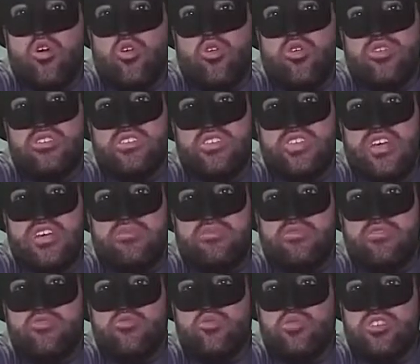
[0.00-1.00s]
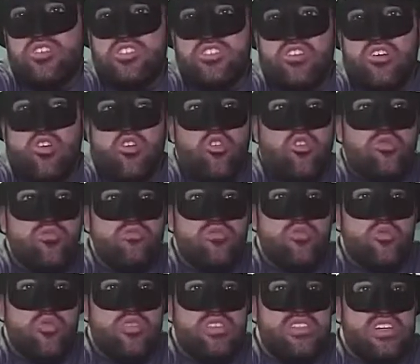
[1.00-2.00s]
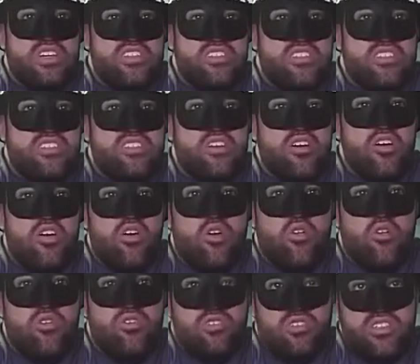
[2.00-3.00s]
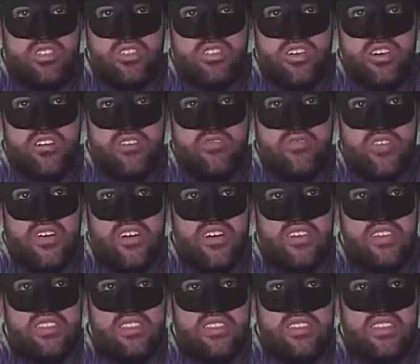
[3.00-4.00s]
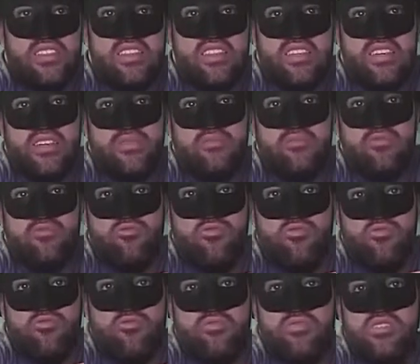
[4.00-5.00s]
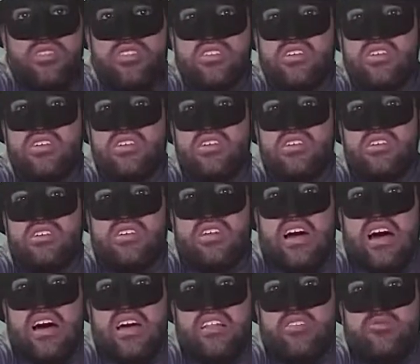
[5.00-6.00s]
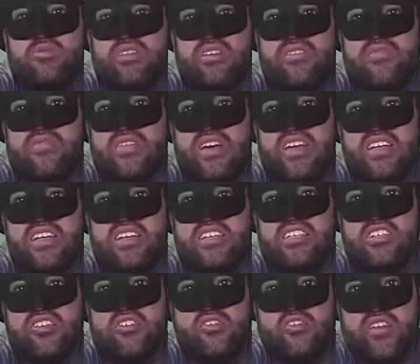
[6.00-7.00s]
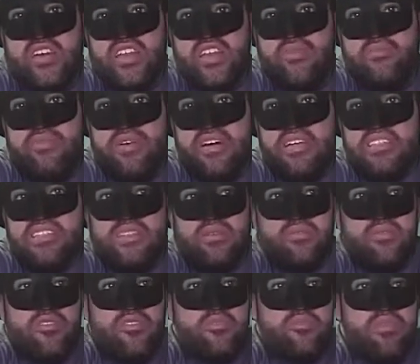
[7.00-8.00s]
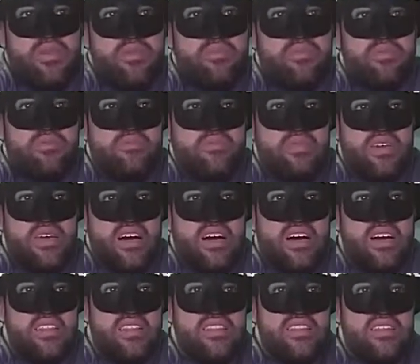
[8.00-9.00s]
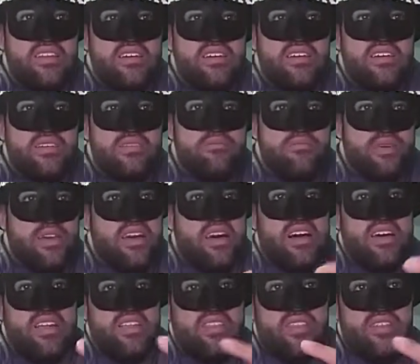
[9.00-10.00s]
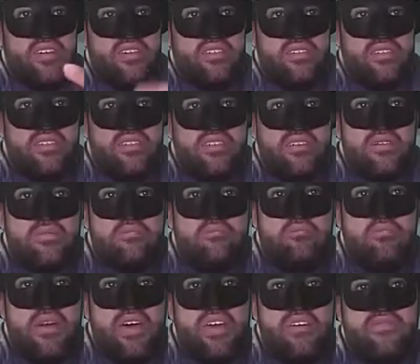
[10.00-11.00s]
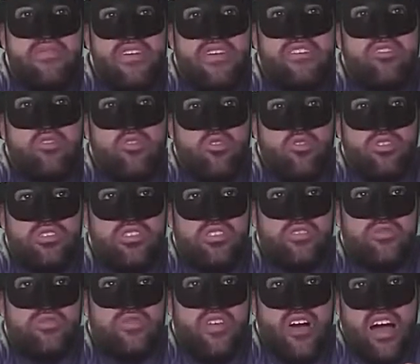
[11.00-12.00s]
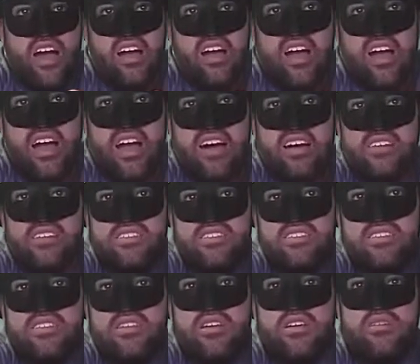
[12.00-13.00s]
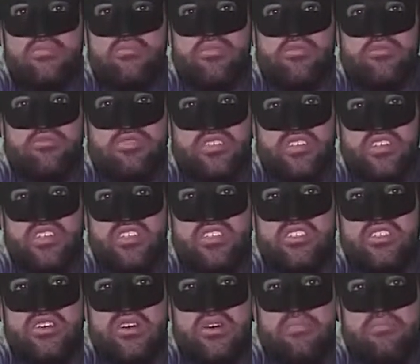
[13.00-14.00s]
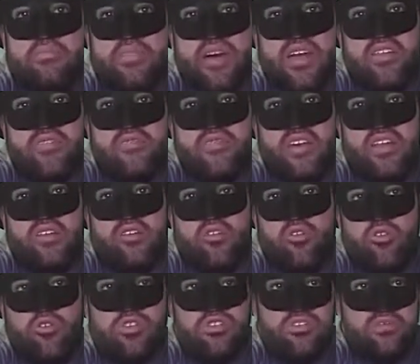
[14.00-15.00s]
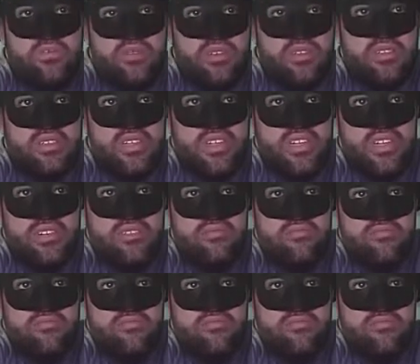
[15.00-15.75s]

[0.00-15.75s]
horse stables, which is a home to a dozen haunted, terrifying themed rooms. The Halloween event is created by some of the people beyond behind the Bayville Haunted Firehouse. Proceeds benefit horse ability.